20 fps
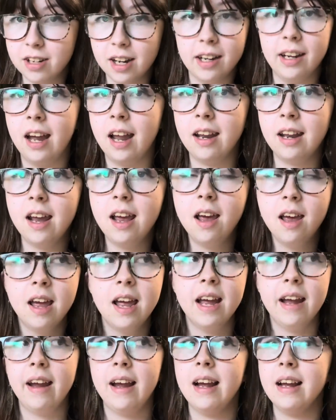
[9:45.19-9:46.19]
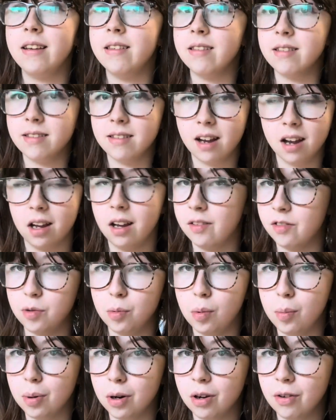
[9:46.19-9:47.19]
Again, it does not have to be
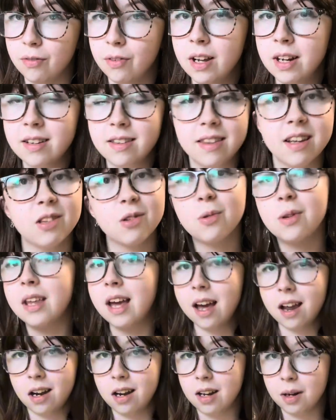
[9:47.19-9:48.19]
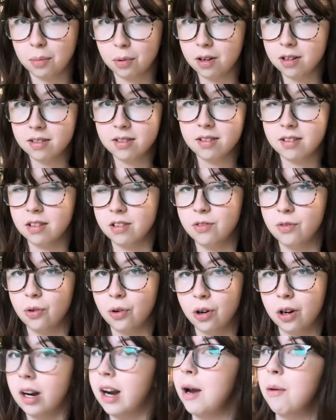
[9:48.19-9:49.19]
perfect. That's what the editing process is
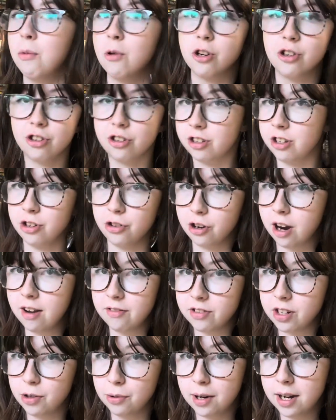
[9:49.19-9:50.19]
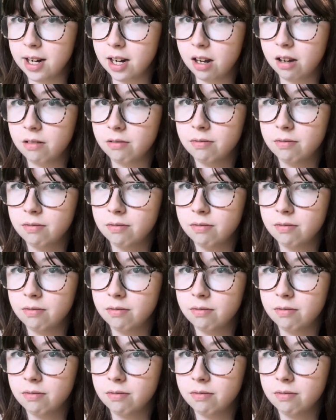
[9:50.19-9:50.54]
for, and we're just in drafting right now.